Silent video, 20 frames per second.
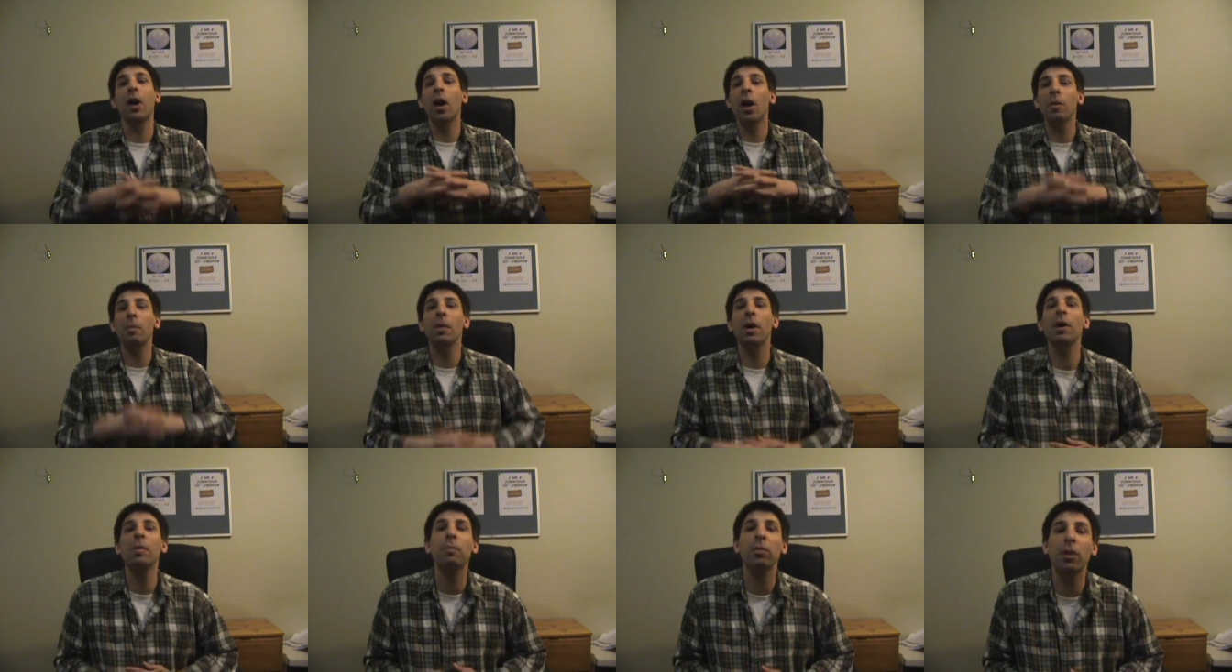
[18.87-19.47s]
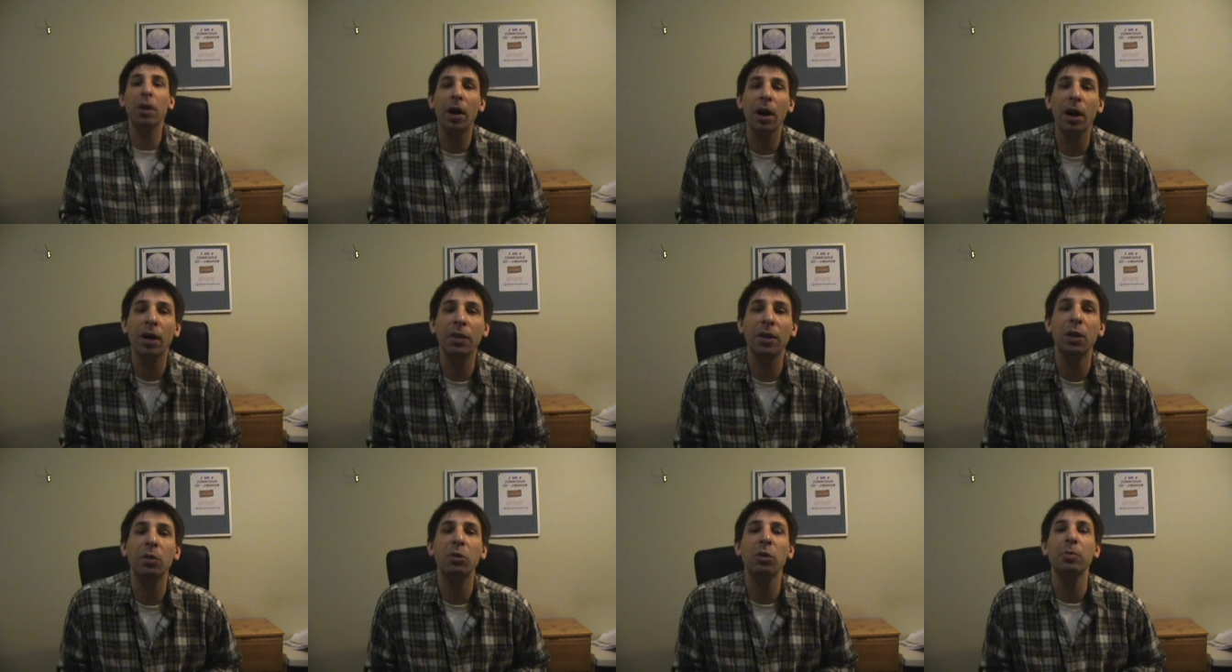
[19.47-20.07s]
On my
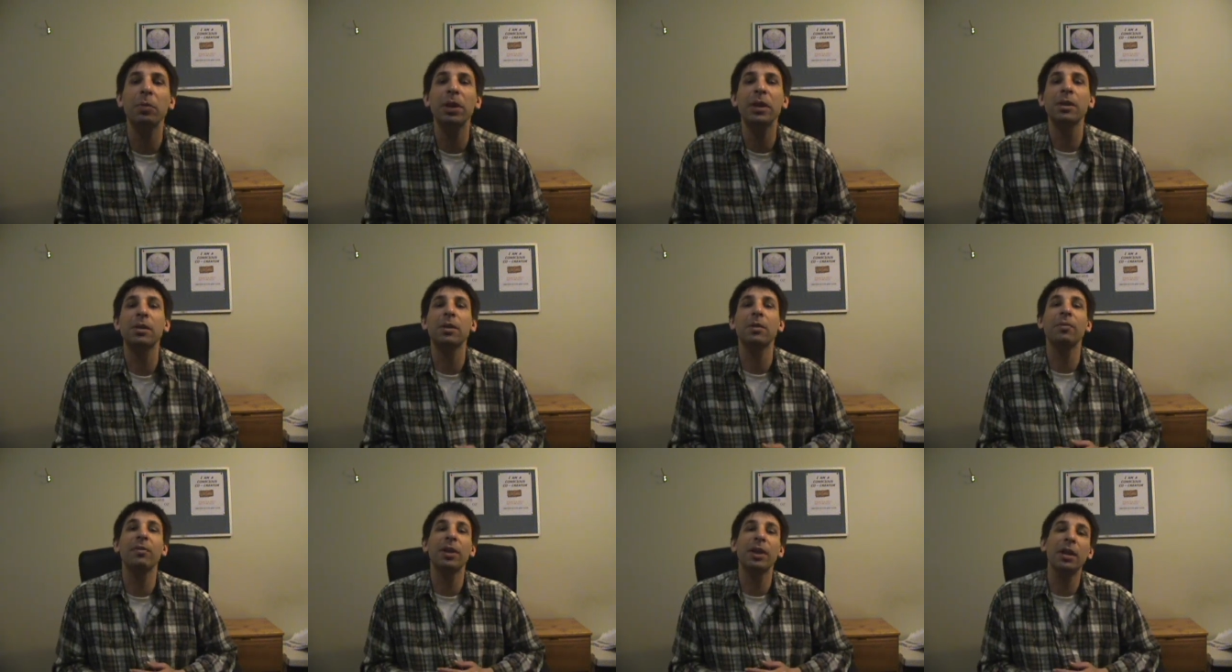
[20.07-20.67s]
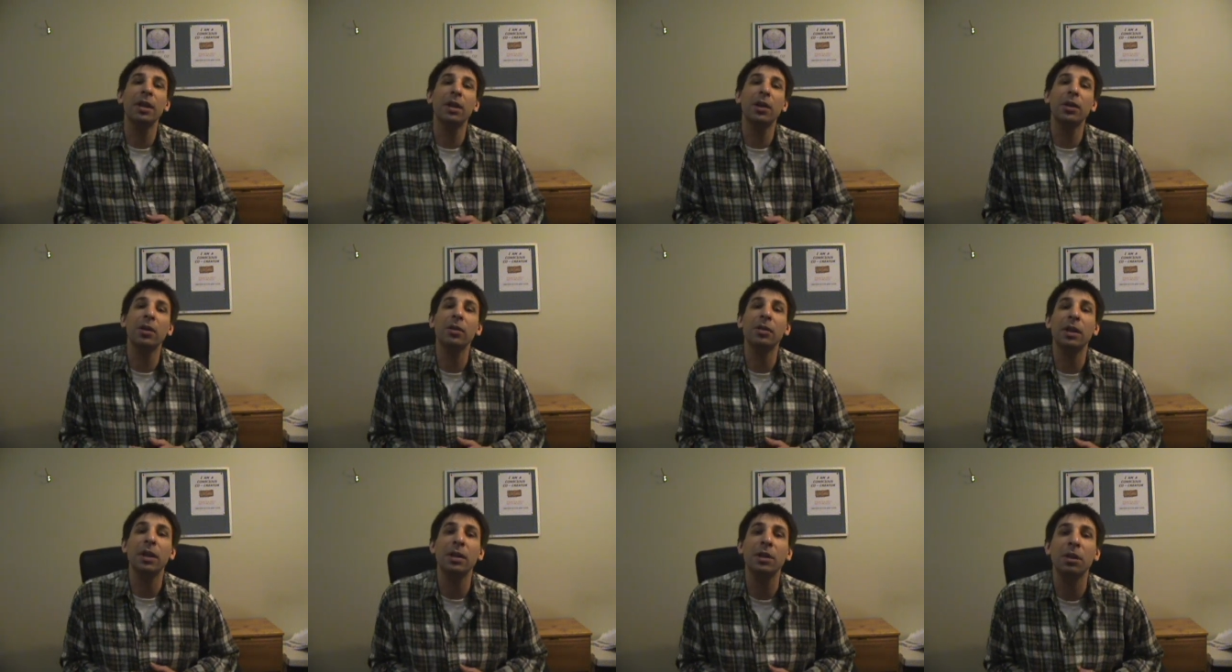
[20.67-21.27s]
blog, there will be some
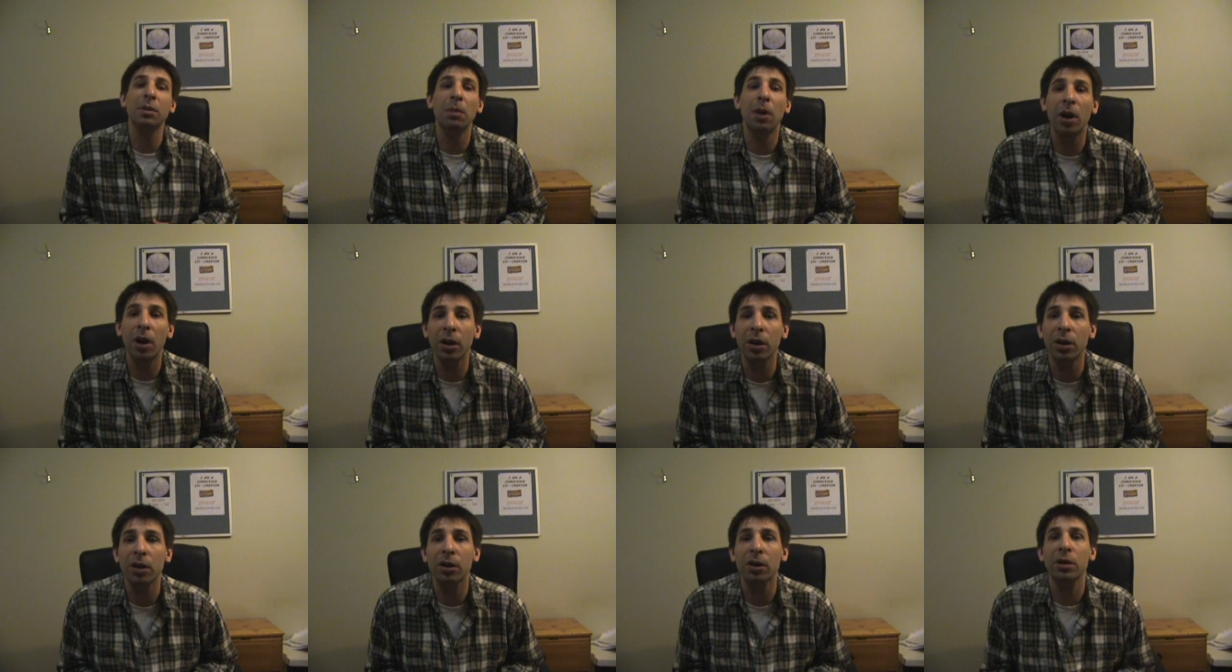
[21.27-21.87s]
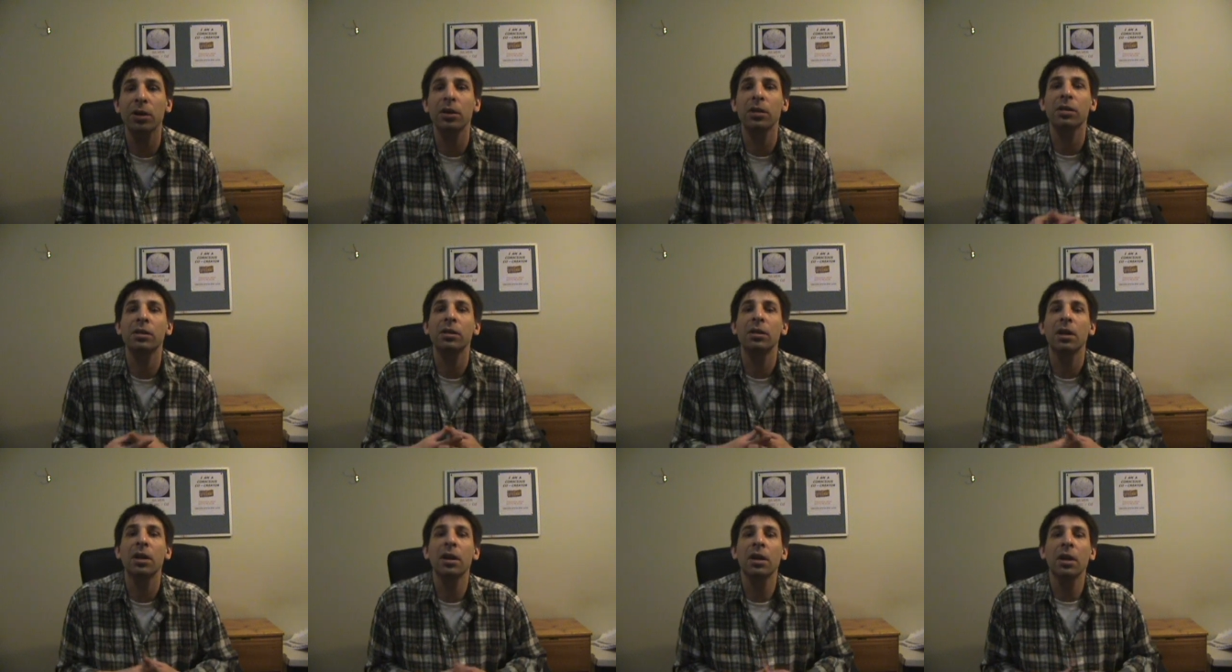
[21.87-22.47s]
videos and some
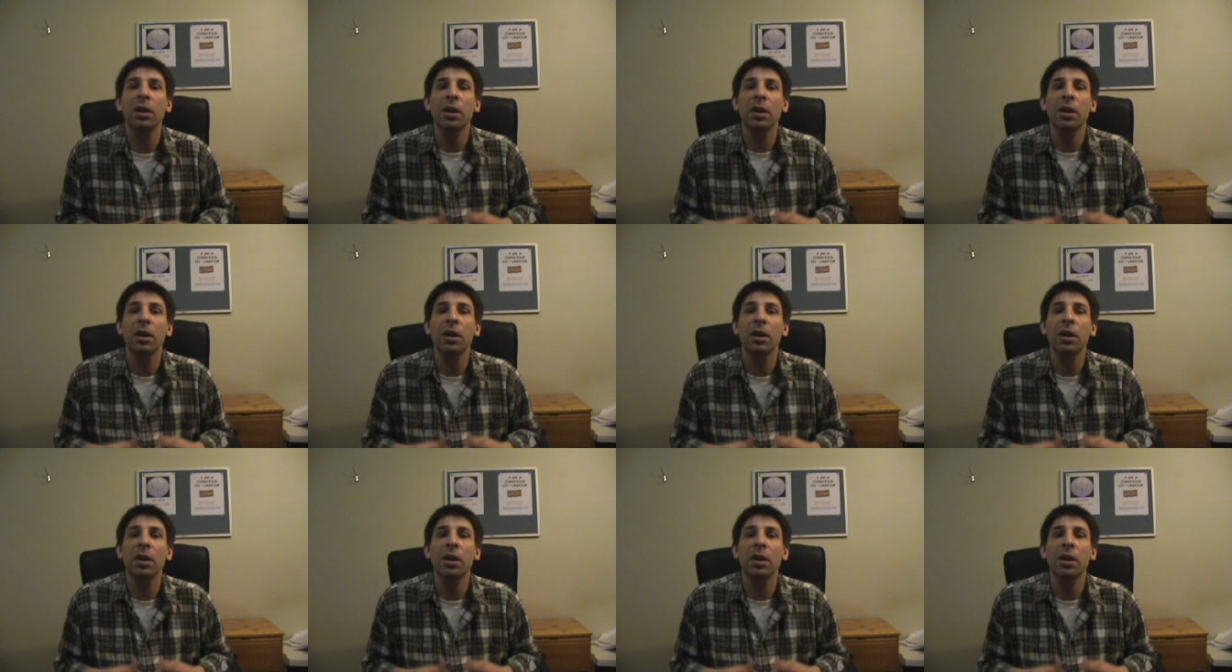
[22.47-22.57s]
articles